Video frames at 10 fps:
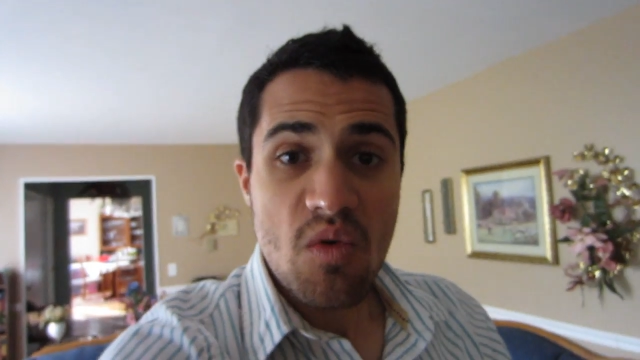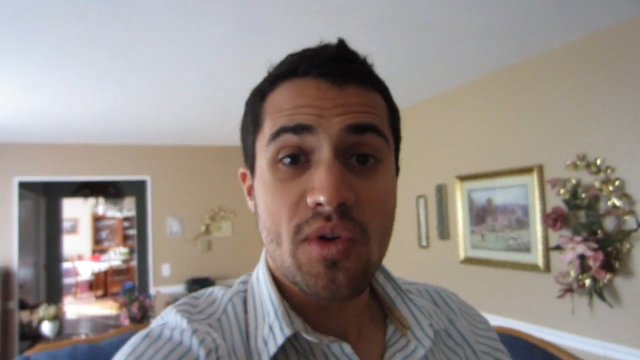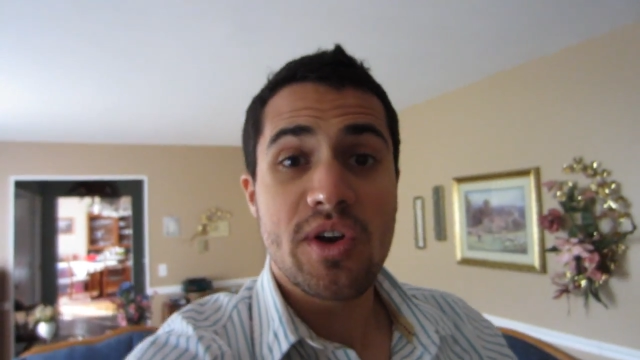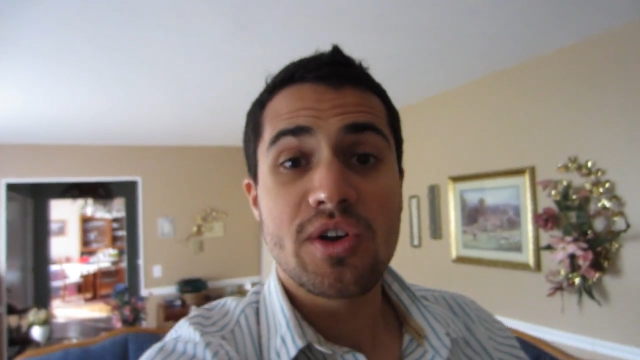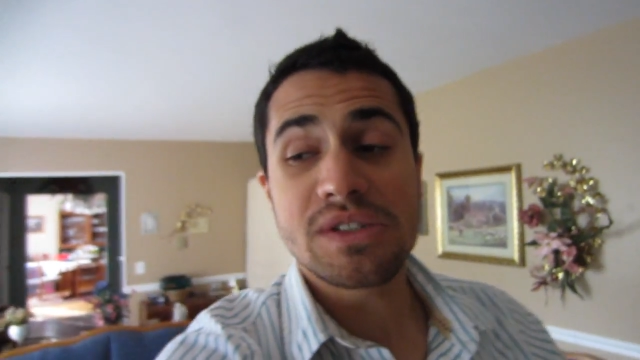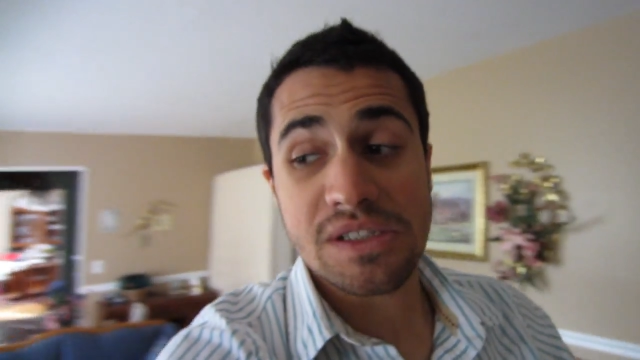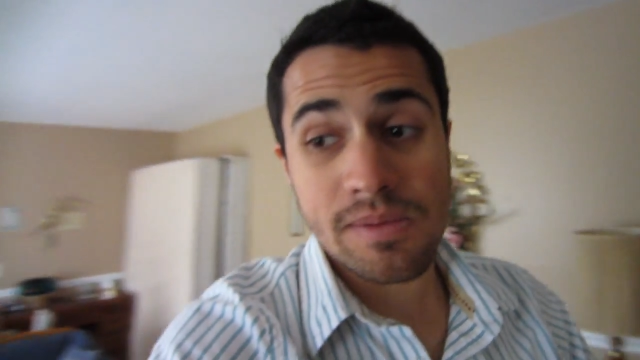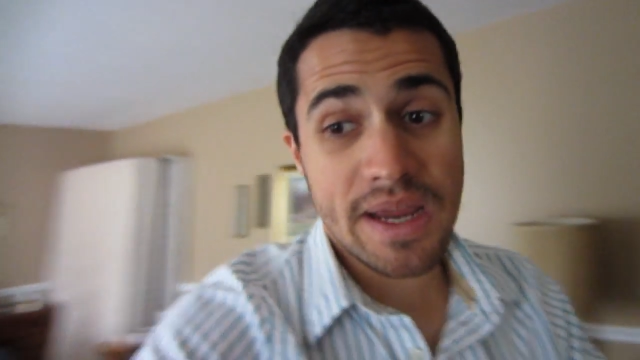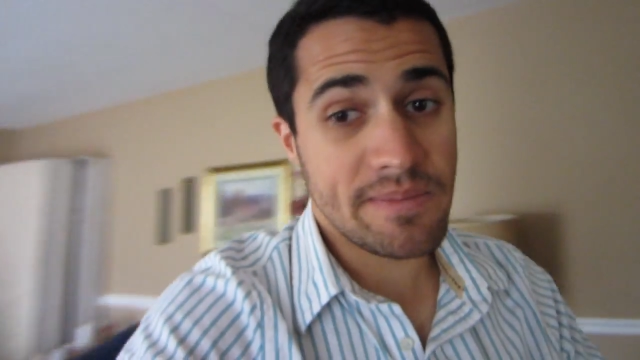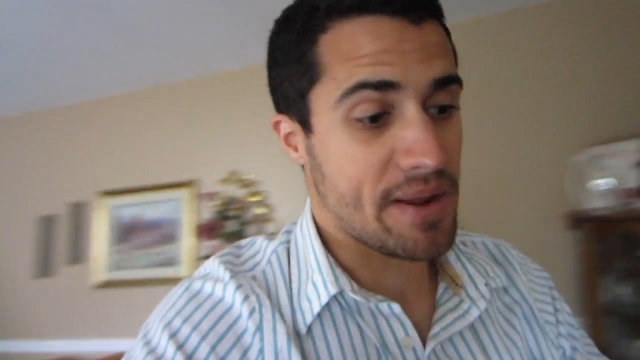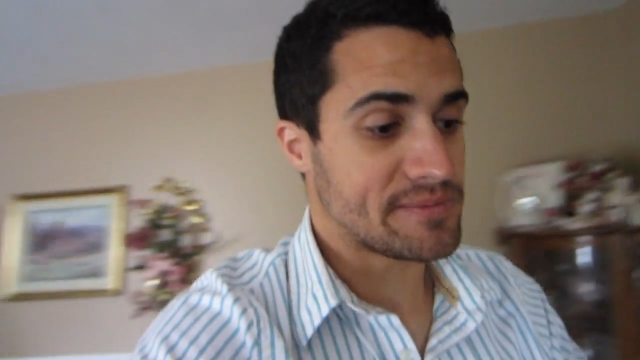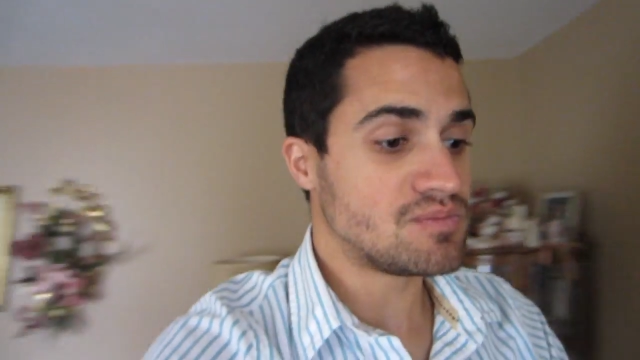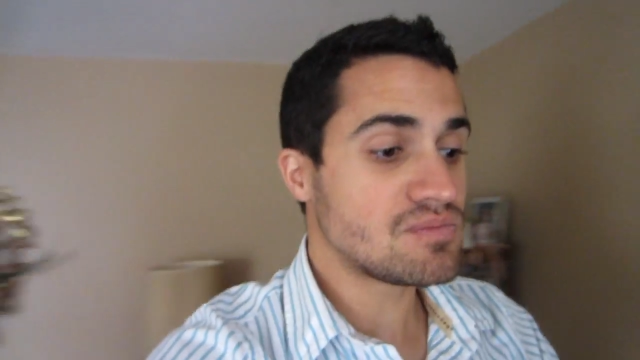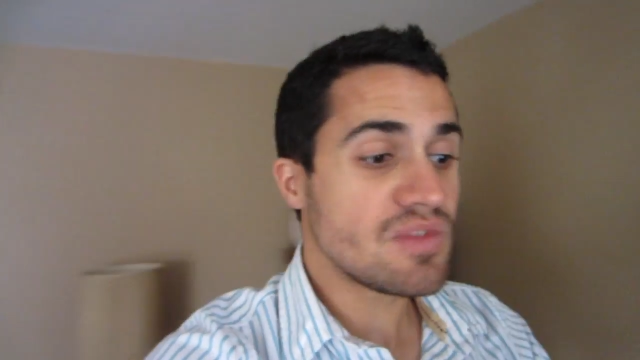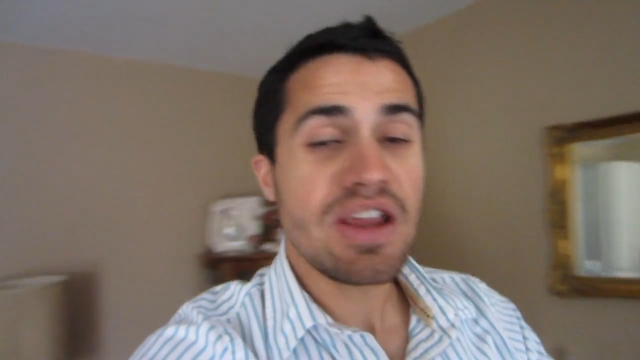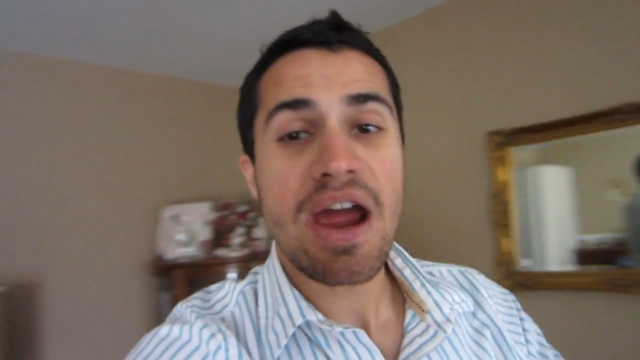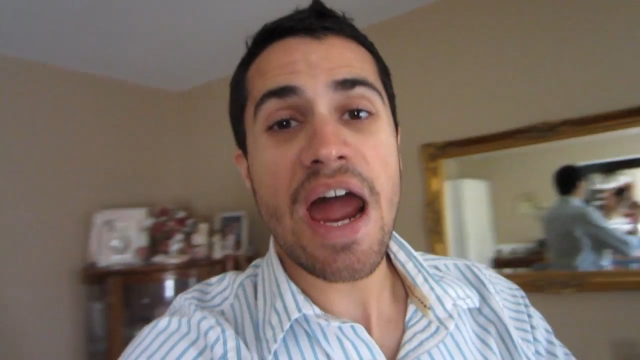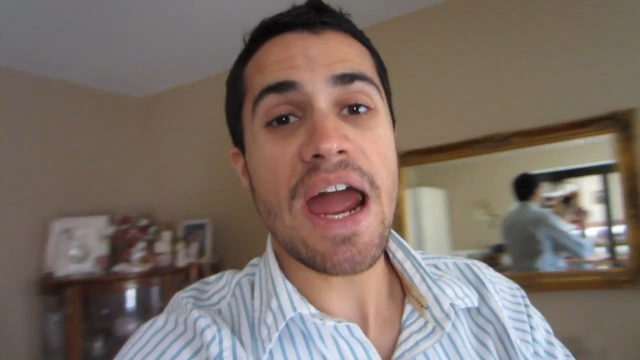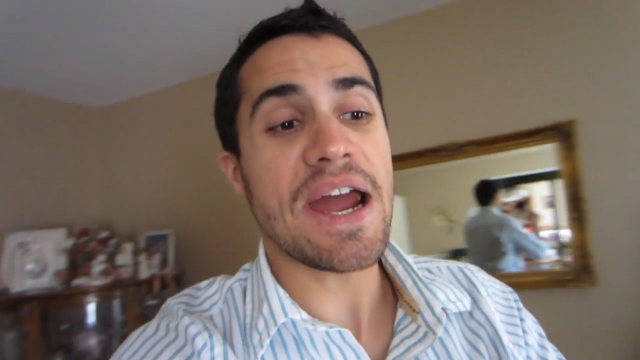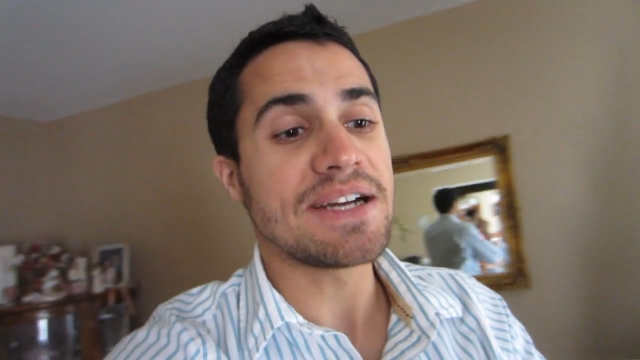We're gonna go see the baby.
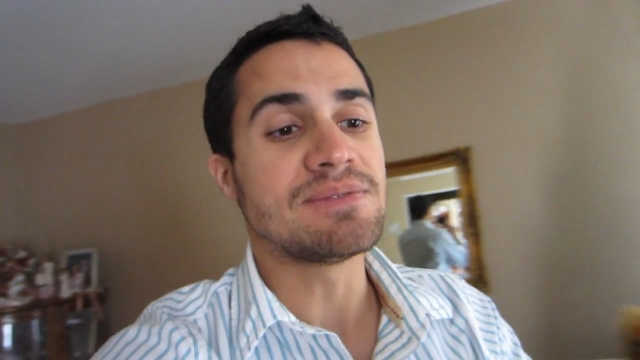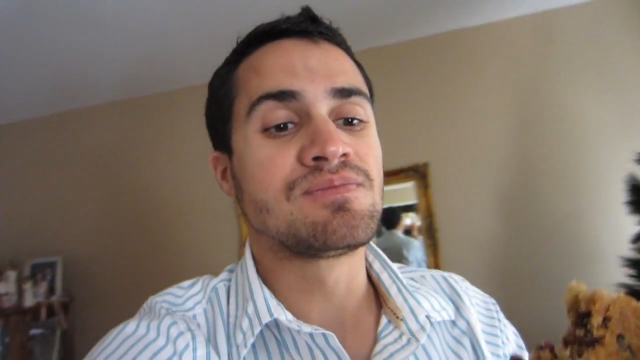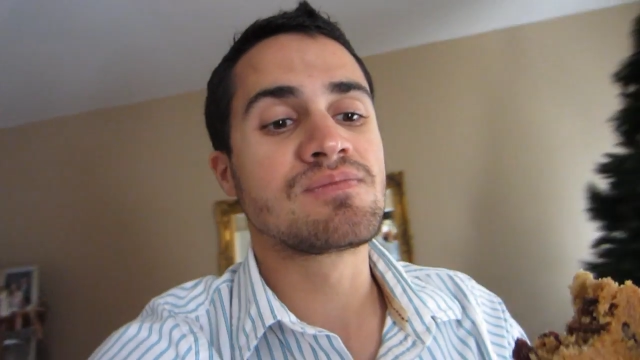Yay!